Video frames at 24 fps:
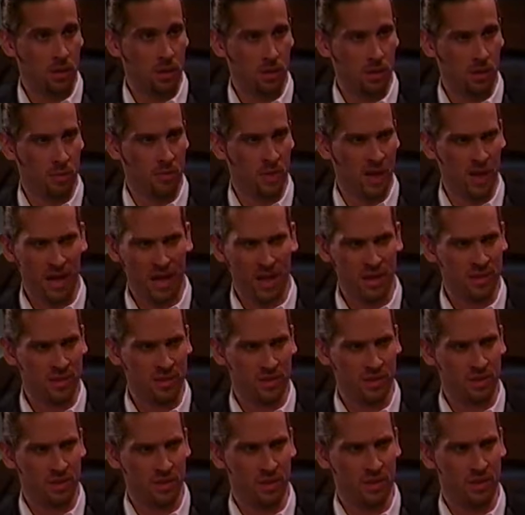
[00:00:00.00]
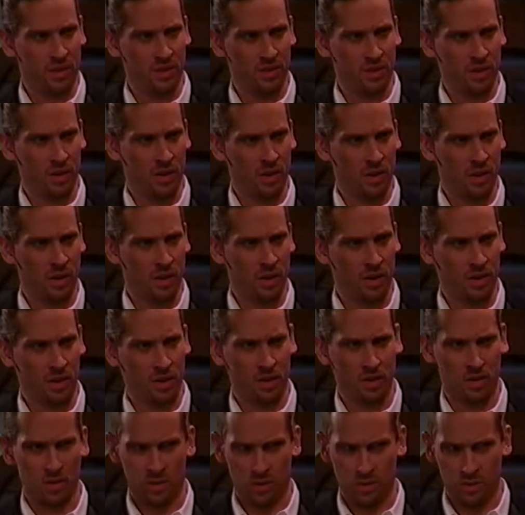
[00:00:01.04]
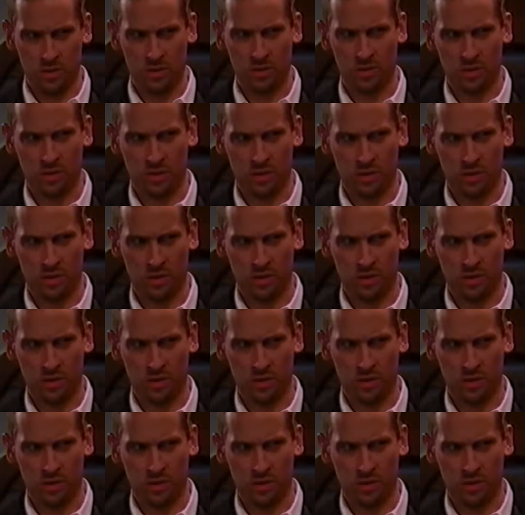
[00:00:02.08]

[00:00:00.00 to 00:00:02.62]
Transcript: And my head started to purge.